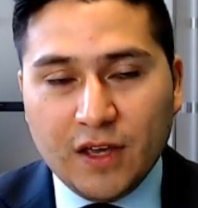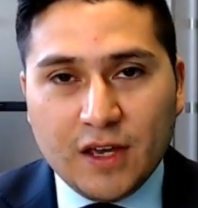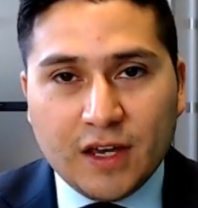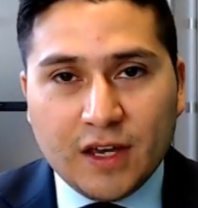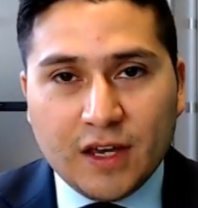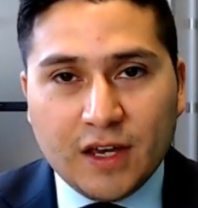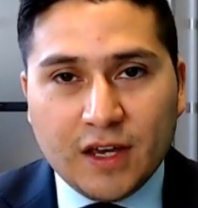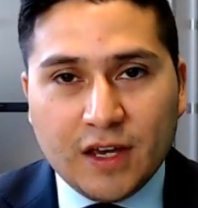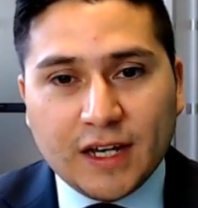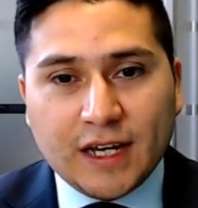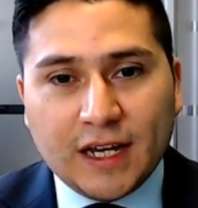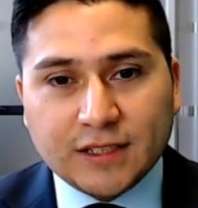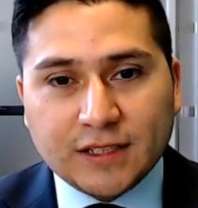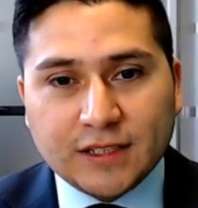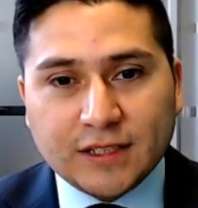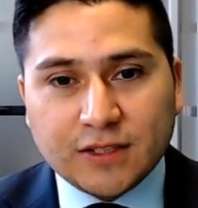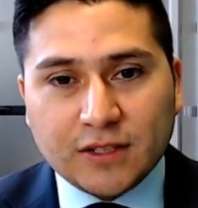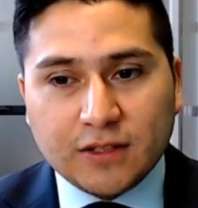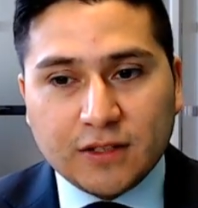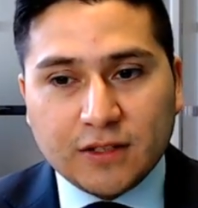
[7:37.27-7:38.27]
And that,
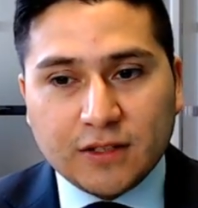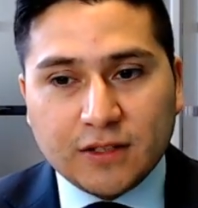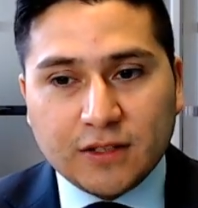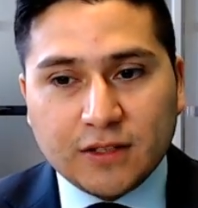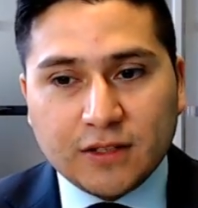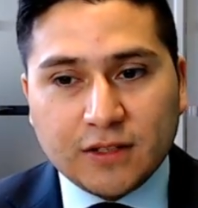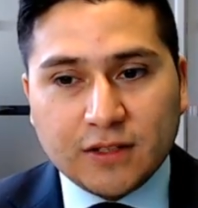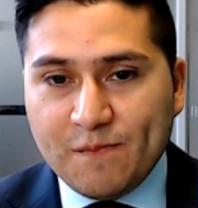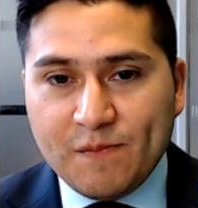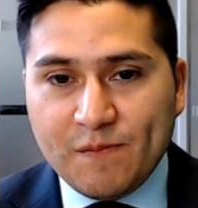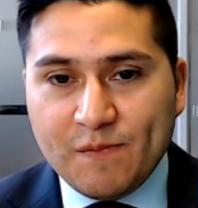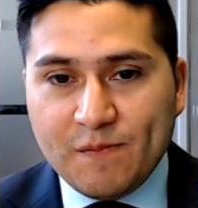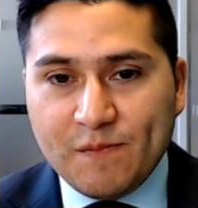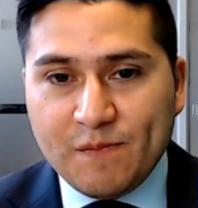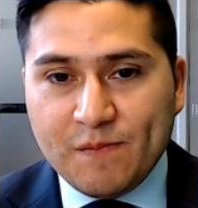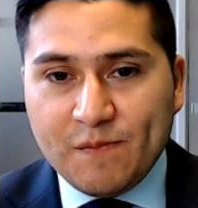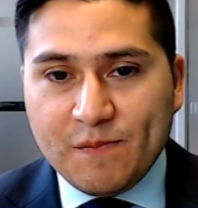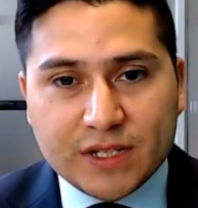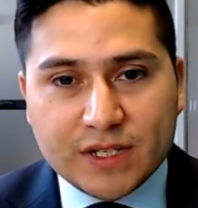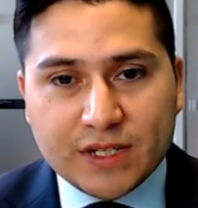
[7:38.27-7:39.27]
guys, concludes the
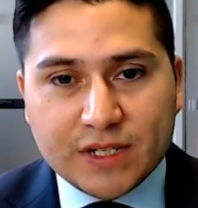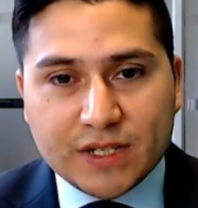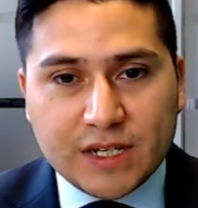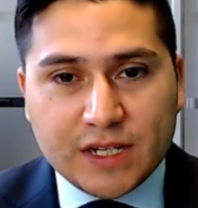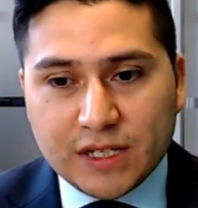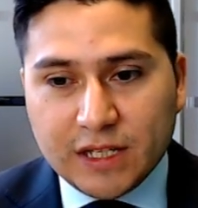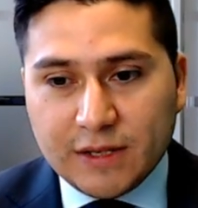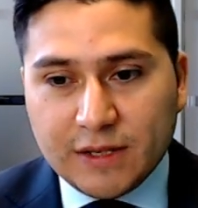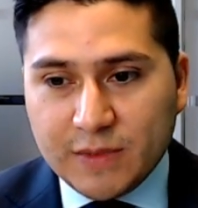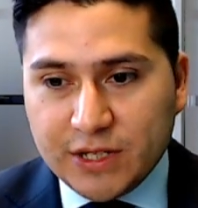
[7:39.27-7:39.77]
main presentation. Let me